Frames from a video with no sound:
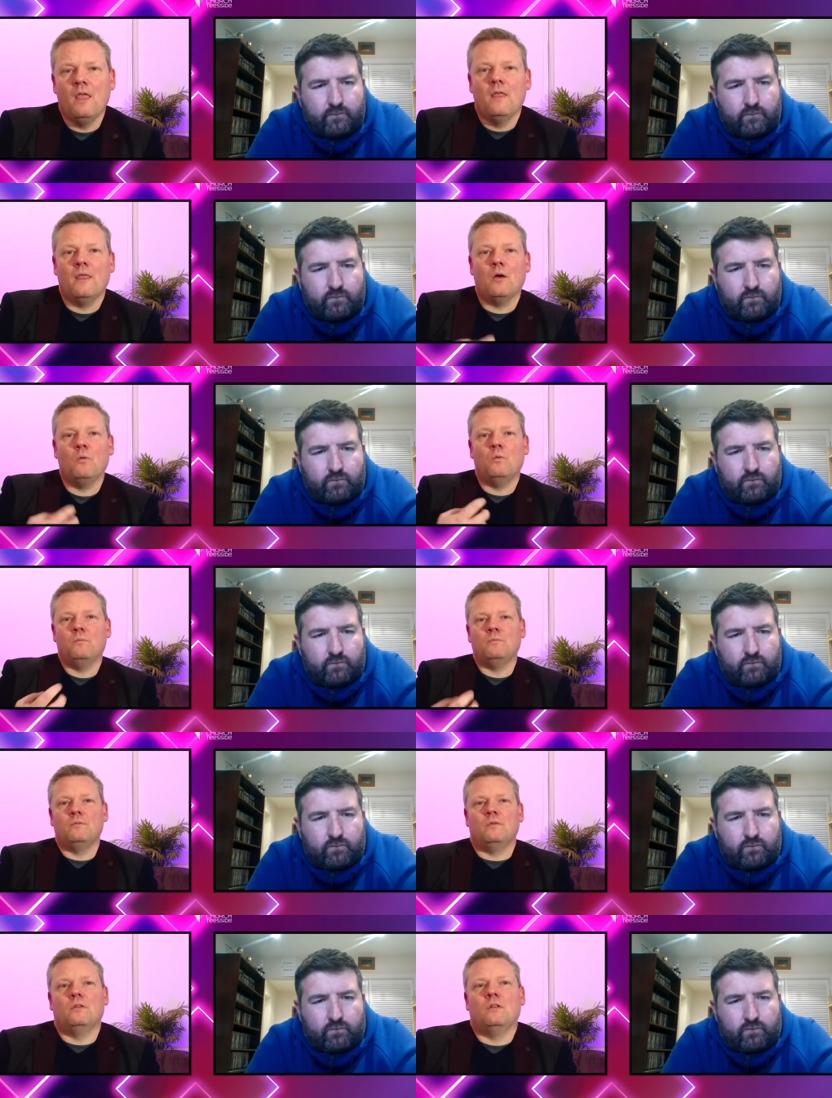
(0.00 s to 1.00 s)
Speaker 1: Now,
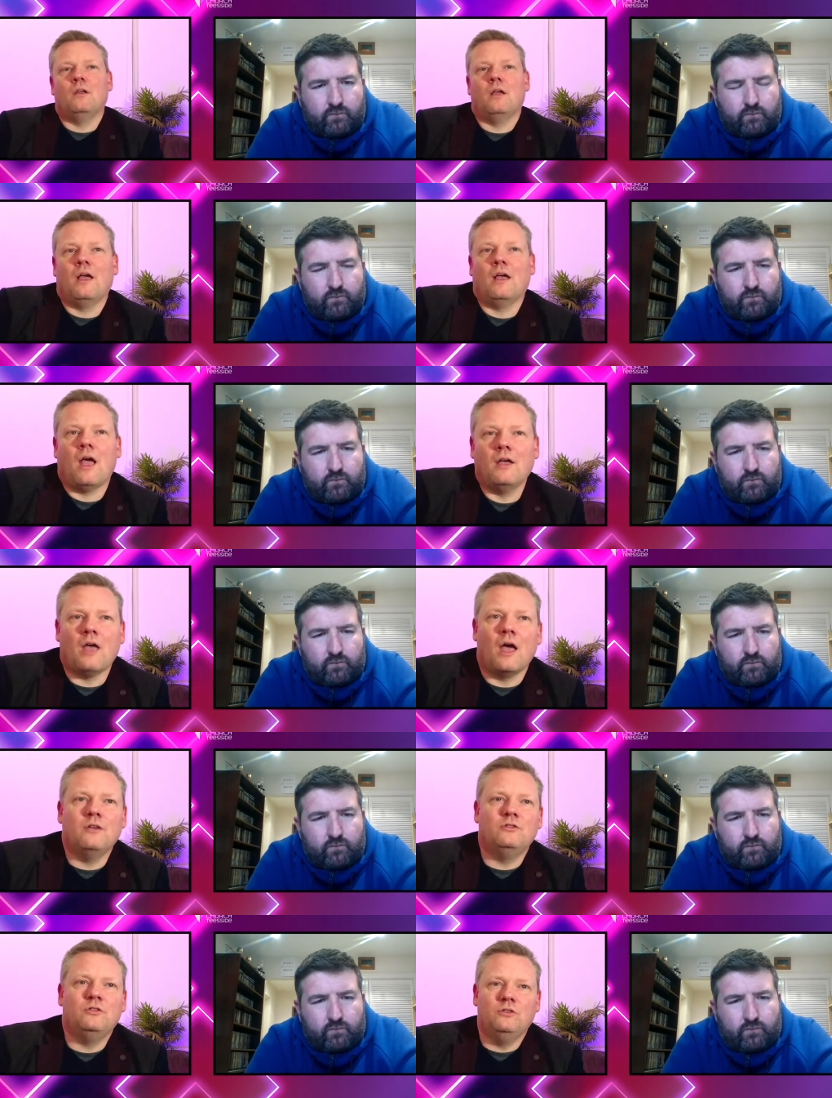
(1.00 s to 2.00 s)

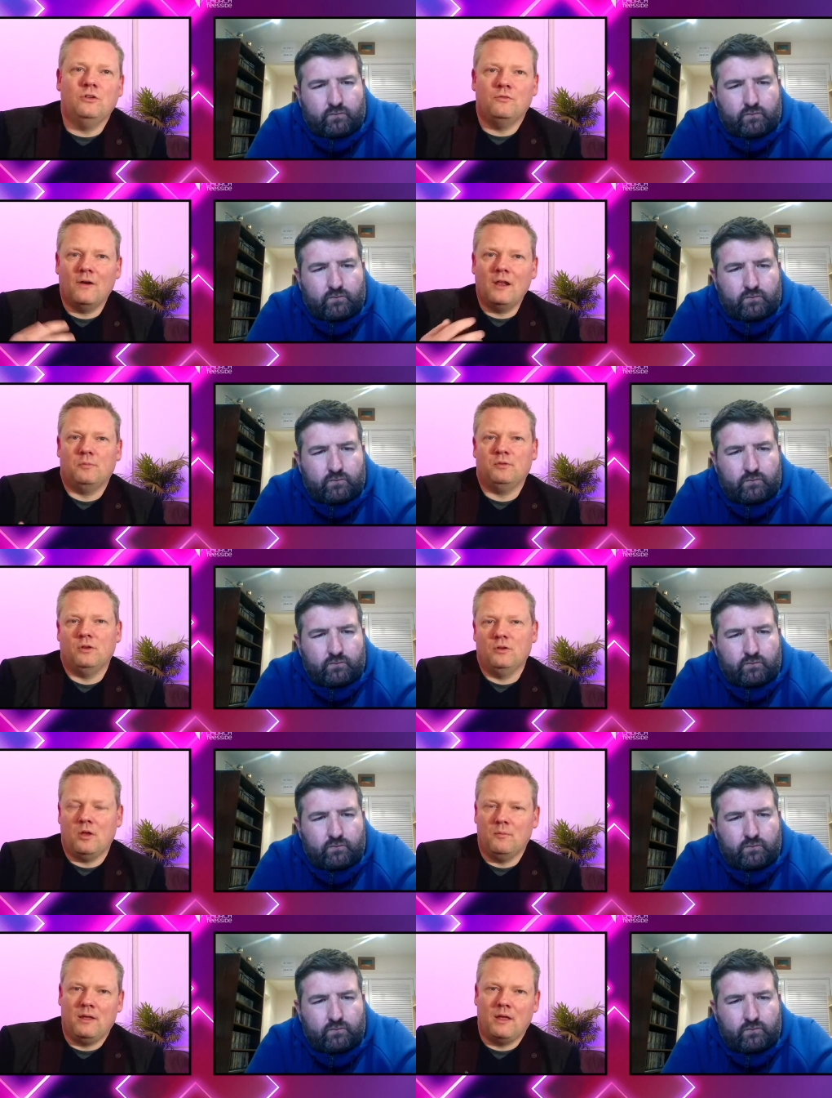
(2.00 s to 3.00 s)
as you developed and,
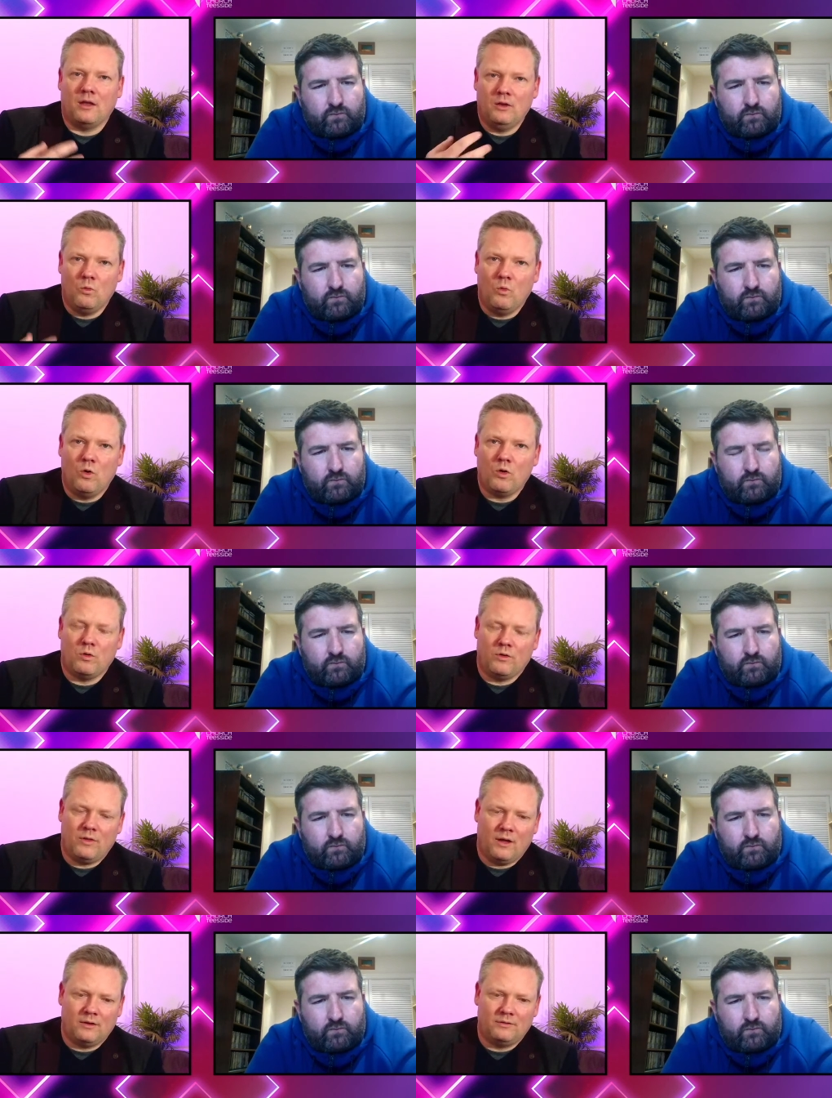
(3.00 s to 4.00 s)
and began your walk with
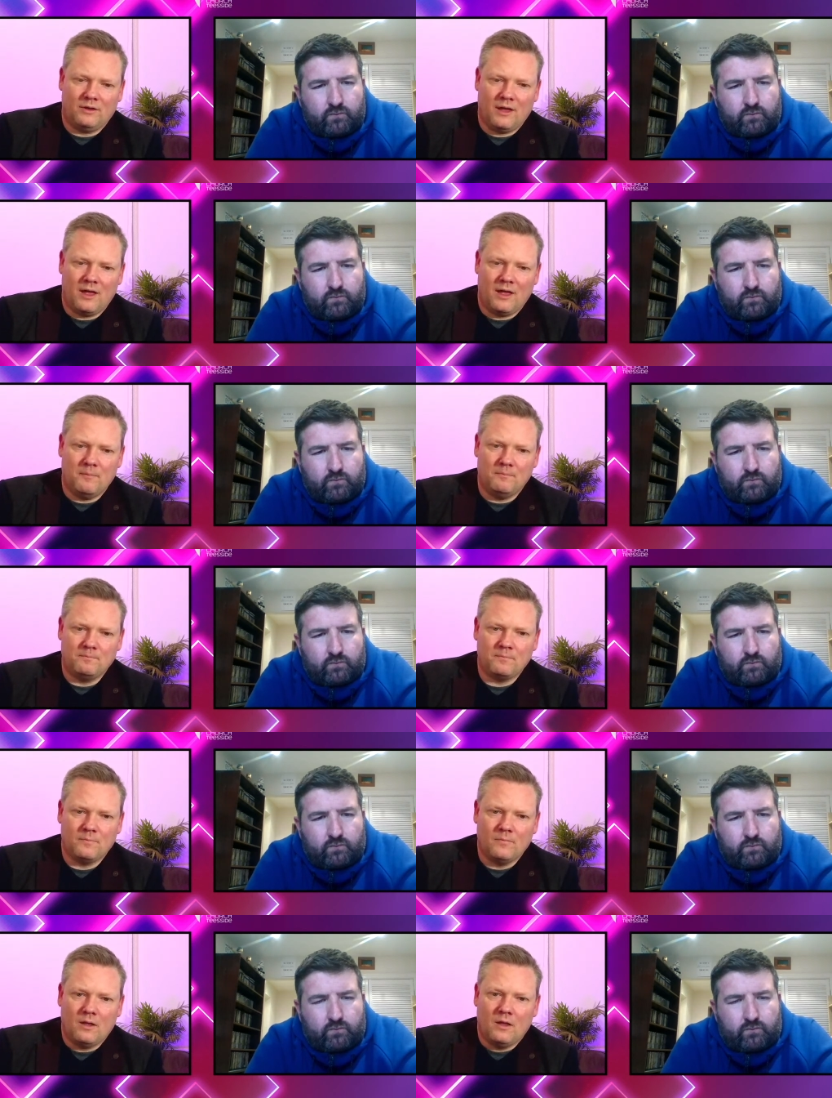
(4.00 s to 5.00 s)
that, um,
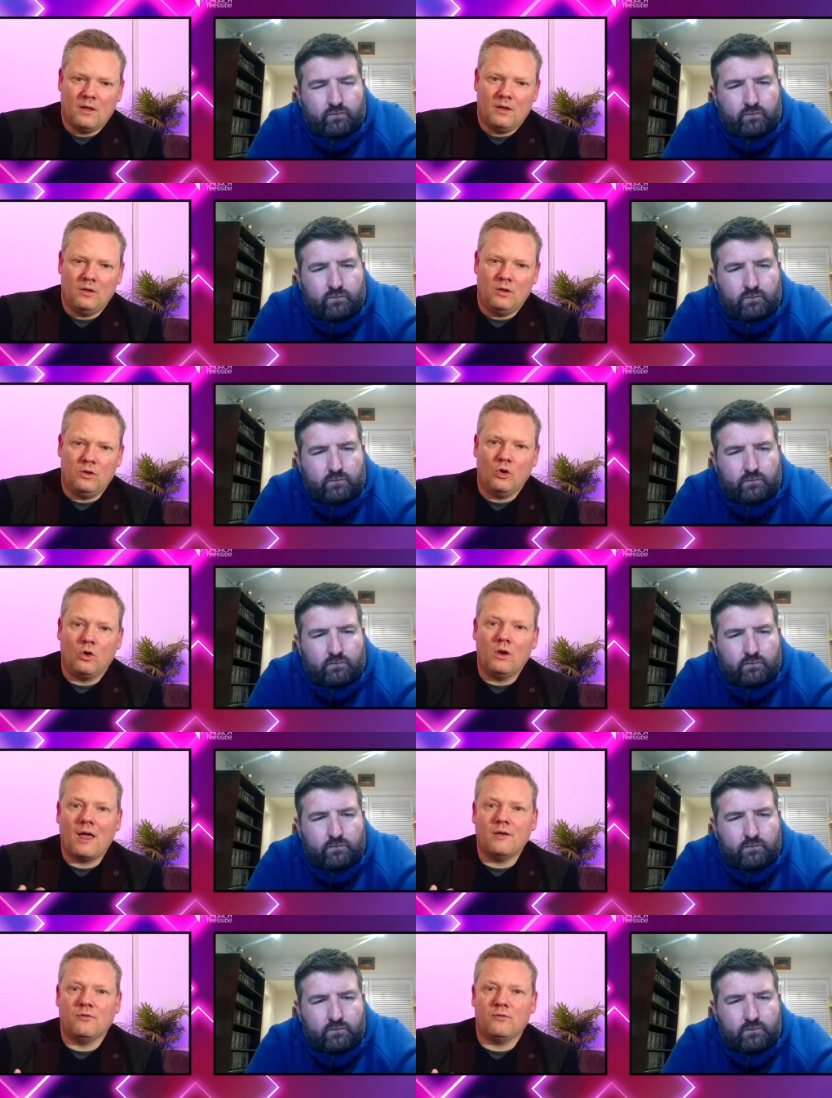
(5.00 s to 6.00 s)
your
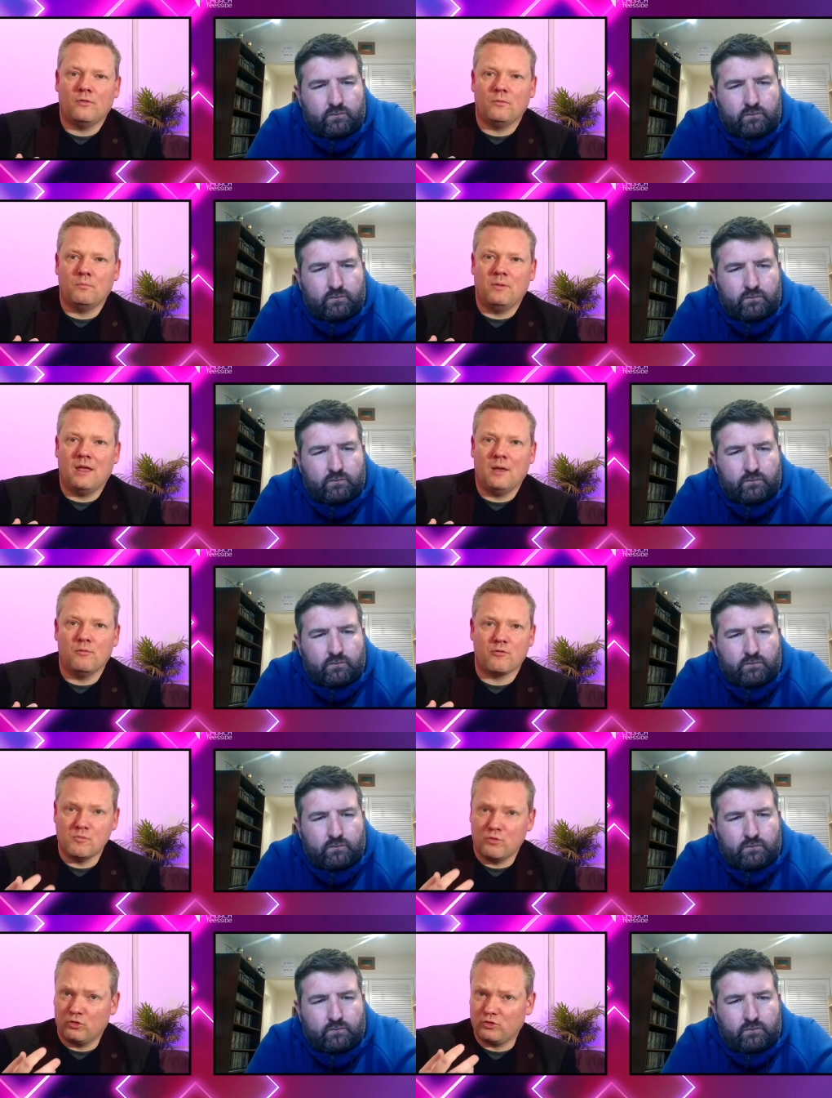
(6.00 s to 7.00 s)
life became very
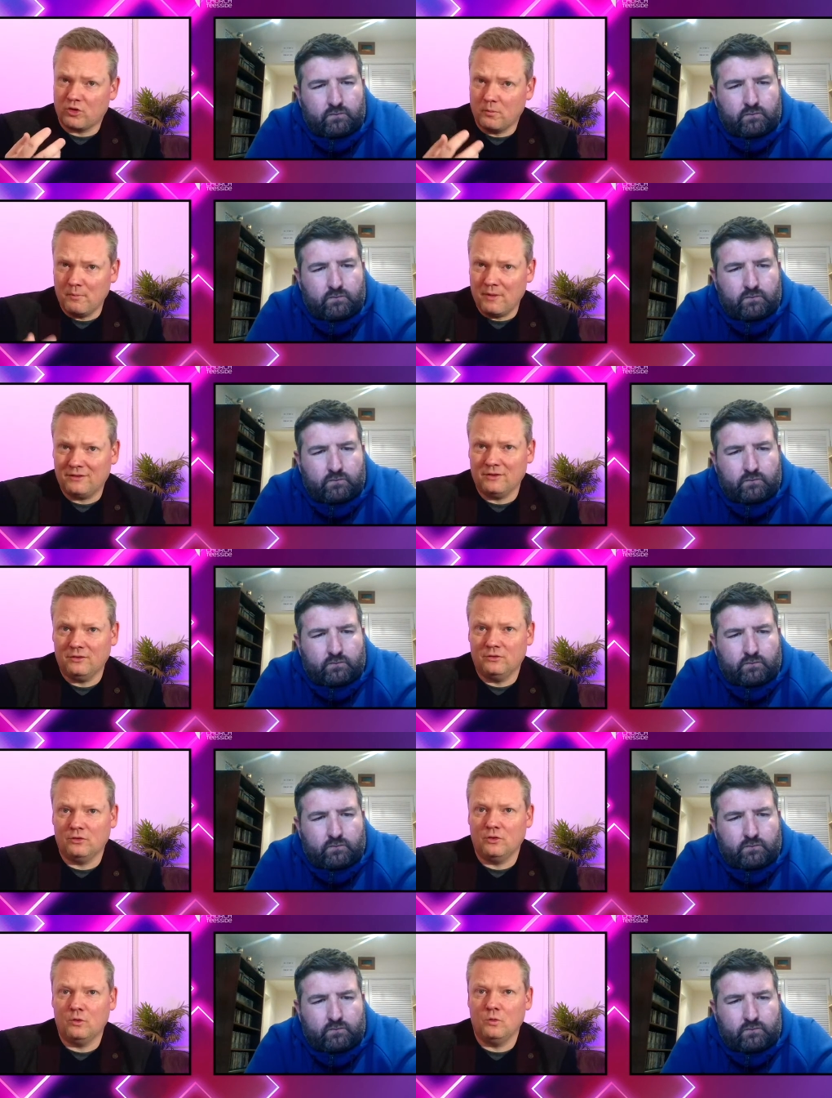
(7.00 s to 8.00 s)
much committed
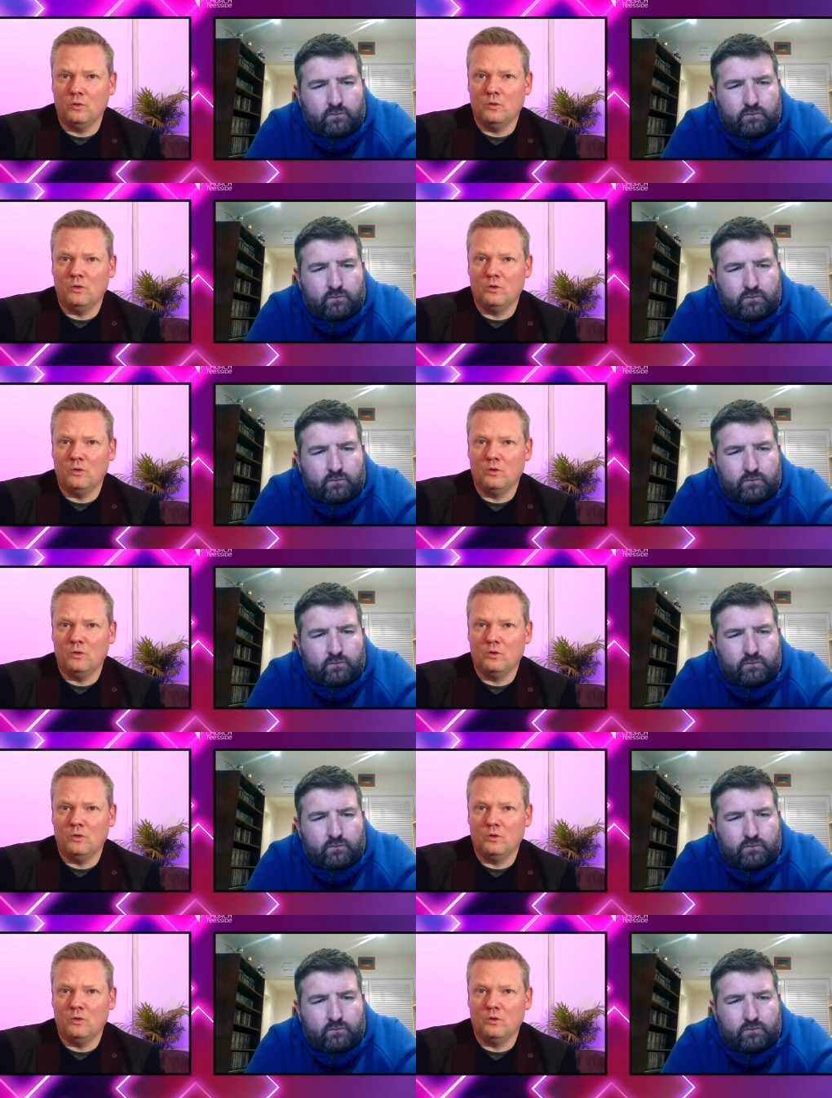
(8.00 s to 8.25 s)
to